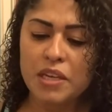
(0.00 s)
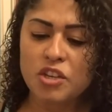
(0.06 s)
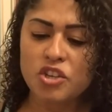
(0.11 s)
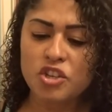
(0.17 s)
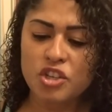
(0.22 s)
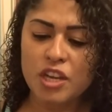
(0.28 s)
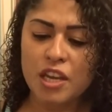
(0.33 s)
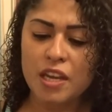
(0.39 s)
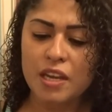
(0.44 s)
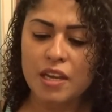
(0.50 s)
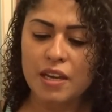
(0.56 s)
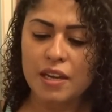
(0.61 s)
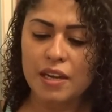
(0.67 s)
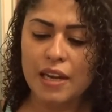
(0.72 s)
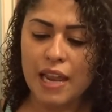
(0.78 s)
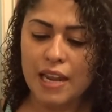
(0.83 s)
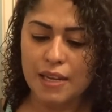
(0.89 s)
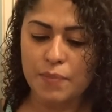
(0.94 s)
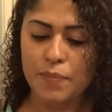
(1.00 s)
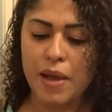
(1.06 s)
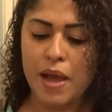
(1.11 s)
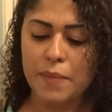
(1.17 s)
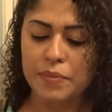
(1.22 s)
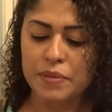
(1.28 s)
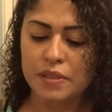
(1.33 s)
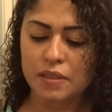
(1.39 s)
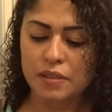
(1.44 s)
shake
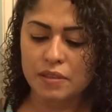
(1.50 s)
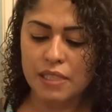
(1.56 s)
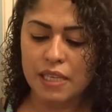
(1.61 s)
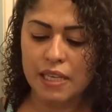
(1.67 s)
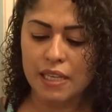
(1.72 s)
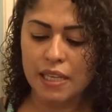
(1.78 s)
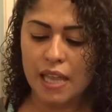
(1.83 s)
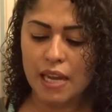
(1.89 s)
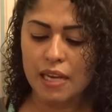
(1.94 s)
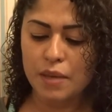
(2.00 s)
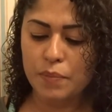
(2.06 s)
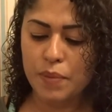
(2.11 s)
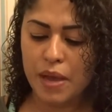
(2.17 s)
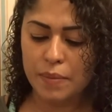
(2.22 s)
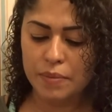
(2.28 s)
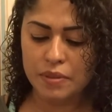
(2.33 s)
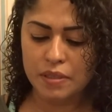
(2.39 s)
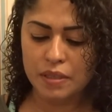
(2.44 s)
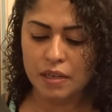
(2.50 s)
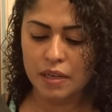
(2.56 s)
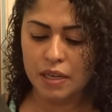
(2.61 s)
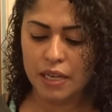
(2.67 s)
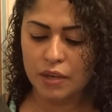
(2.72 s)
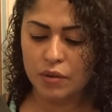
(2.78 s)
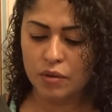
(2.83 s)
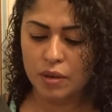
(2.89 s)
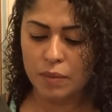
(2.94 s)
lollipops. It looks like lollipops that are
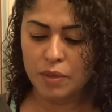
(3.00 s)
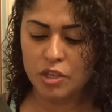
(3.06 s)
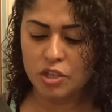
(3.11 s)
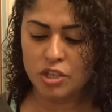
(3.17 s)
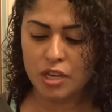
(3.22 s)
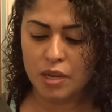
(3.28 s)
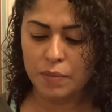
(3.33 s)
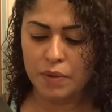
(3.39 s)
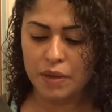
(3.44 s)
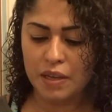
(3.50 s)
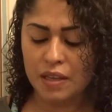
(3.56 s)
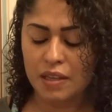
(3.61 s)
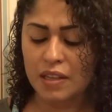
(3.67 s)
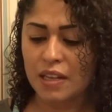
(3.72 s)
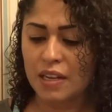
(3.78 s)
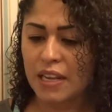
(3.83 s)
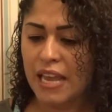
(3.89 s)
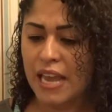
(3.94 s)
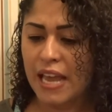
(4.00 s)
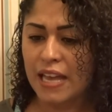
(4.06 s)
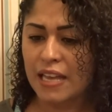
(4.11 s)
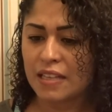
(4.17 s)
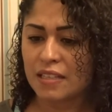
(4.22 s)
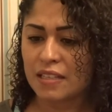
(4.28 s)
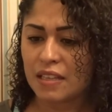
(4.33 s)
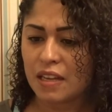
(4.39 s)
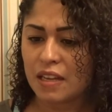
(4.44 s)
like creamy shape, and then it
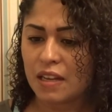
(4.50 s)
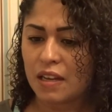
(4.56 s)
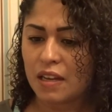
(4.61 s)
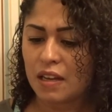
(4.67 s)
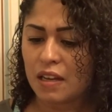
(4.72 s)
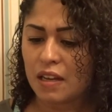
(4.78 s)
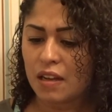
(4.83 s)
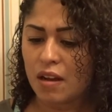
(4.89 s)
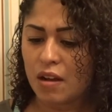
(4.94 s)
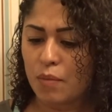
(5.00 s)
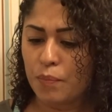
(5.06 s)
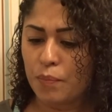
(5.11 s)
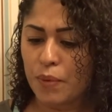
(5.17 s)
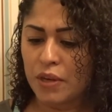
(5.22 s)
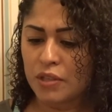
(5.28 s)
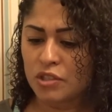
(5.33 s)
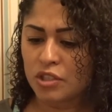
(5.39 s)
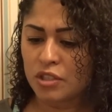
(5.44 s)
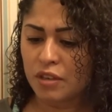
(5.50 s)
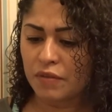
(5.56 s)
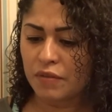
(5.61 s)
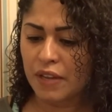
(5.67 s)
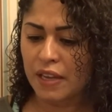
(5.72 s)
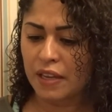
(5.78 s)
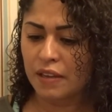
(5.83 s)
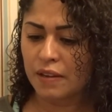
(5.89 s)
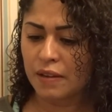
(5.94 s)
has a bunch of
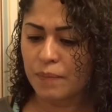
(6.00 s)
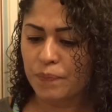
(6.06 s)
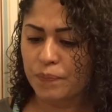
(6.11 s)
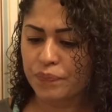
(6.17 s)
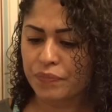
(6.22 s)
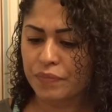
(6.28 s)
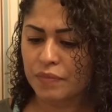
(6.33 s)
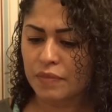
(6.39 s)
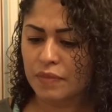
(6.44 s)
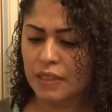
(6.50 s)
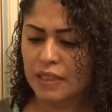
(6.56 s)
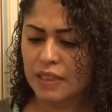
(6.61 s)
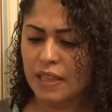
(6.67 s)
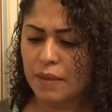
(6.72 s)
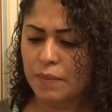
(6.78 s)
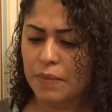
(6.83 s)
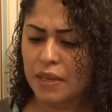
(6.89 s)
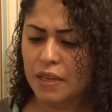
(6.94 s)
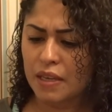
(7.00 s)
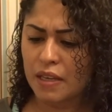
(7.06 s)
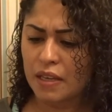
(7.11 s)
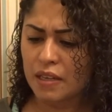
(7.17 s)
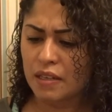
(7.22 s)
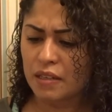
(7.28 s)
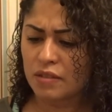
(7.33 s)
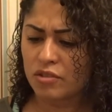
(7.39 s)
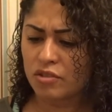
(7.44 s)
like
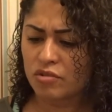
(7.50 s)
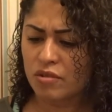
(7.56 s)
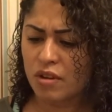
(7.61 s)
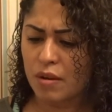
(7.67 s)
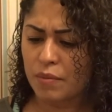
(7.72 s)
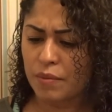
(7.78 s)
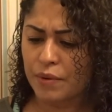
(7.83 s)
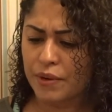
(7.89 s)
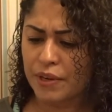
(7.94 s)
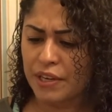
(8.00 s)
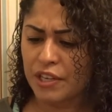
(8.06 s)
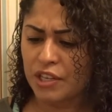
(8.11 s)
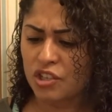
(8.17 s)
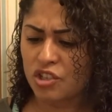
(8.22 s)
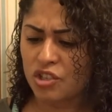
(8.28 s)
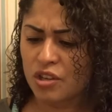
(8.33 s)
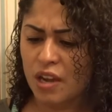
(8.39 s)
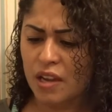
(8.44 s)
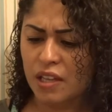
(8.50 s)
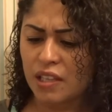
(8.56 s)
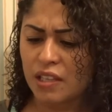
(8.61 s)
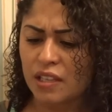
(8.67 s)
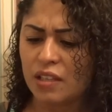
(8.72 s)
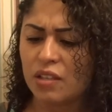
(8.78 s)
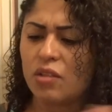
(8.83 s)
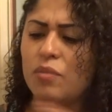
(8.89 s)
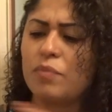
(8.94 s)
lemon, strawberry, chocolate
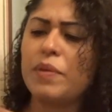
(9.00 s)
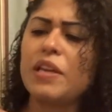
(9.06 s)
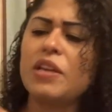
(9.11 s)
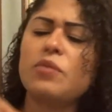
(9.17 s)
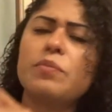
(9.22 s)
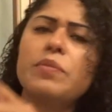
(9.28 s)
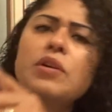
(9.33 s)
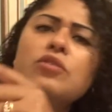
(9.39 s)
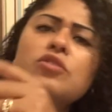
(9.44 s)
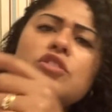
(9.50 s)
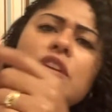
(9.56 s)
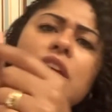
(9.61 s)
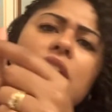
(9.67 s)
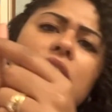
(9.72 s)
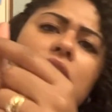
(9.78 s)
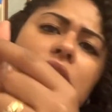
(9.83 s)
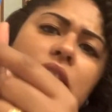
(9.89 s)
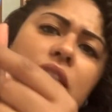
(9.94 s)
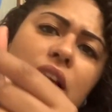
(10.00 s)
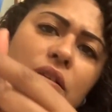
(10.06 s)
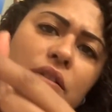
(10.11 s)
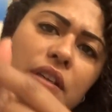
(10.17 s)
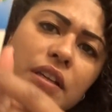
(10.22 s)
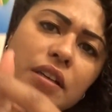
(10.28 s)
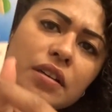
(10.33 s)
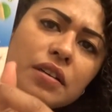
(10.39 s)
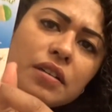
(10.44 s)
little milkshake down
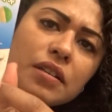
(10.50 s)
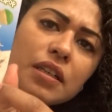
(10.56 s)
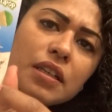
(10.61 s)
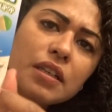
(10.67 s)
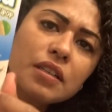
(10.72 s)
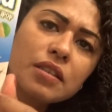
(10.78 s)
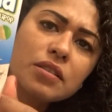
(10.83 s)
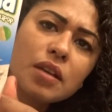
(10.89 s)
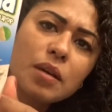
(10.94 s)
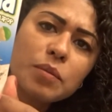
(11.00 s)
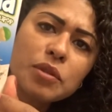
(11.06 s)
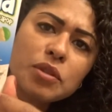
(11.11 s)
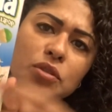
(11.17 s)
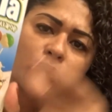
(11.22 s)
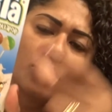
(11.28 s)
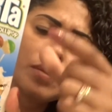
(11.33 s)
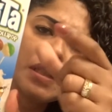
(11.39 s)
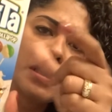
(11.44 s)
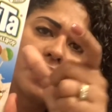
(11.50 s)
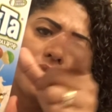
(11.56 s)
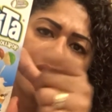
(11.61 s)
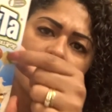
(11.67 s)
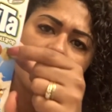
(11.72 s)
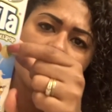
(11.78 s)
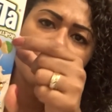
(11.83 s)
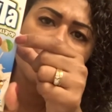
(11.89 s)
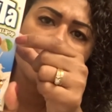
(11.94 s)
here. So I'm assuming that
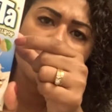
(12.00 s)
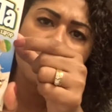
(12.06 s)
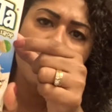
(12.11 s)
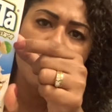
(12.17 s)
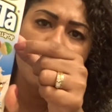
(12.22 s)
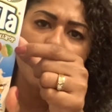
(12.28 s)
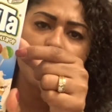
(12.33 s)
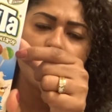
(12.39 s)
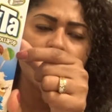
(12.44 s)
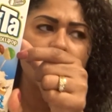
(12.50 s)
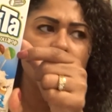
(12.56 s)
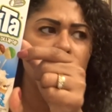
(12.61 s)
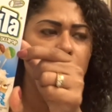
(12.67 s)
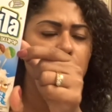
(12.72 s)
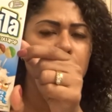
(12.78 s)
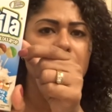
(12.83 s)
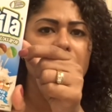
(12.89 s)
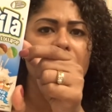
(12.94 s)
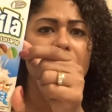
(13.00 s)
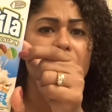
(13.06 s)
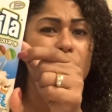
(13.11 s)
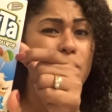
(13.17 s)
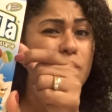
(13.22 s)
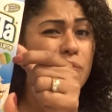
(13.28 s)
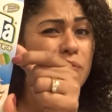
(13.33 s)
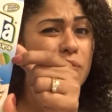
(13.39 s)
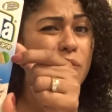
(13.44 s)
this is probably gonna be like a
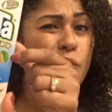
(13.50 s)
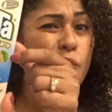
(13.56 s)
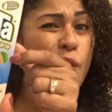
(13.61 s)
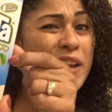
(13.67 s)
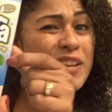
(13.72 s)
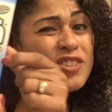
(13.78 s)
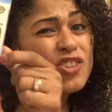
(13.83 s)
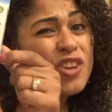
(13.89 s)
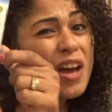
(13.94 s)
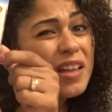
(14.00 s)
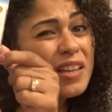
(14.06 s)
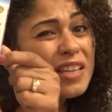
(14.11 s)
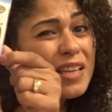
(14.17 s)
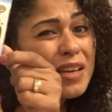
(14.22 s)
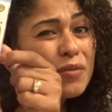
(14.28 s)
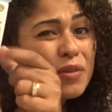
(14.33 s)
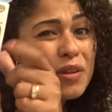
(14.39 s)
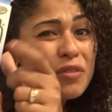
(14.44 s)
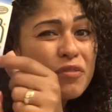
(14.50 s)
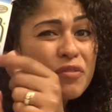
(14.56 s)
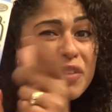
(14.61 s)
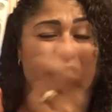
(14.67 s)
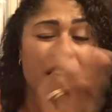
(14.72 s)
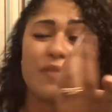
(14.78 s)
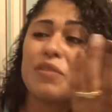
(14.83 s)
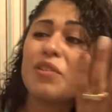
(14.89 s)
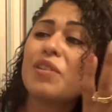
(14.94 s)
white chocolate with
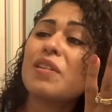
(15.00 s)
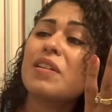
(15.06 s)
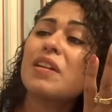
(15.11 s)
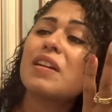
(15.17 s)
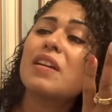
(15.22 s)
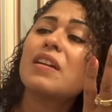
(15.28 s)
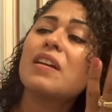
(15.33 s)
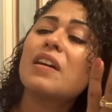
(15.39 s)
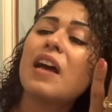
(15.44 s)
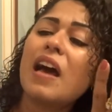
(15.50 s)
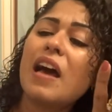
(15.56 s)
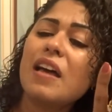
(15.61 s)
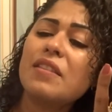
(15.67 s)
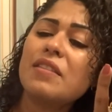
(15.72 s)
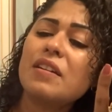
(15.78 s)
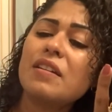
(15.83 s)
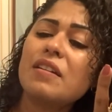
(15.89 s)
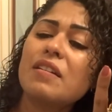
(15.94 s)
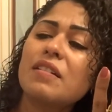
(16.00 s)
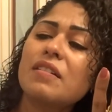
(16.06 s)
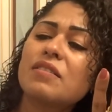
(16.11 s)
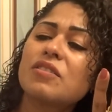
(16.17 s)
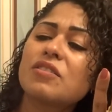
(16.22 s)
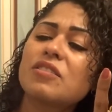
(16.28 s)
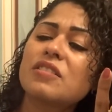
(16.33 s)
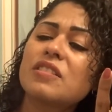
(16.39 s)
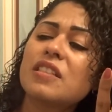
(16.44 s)
flavor on there.
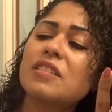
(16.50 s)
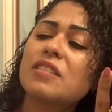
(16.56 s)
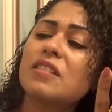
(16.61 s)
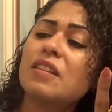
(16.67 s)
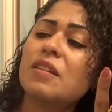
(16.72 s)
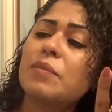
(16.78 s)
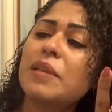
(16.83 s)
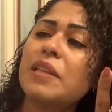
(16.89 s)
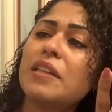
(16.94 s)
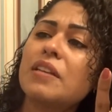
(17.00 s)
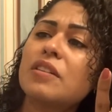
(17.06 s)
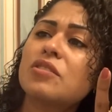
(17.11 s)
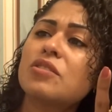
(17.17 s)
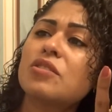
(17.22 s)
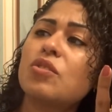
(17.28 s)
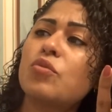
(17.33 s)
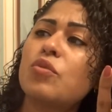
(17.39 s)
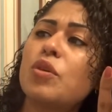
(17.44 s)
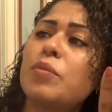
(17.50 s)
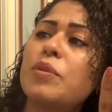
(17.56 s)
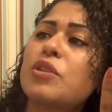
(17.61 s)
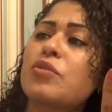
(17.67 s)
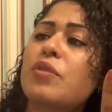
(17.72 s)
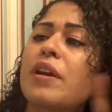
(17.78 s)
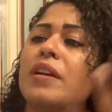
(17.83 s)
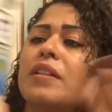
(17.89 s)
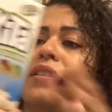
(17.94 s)
There's six of them in there, so we'll be trying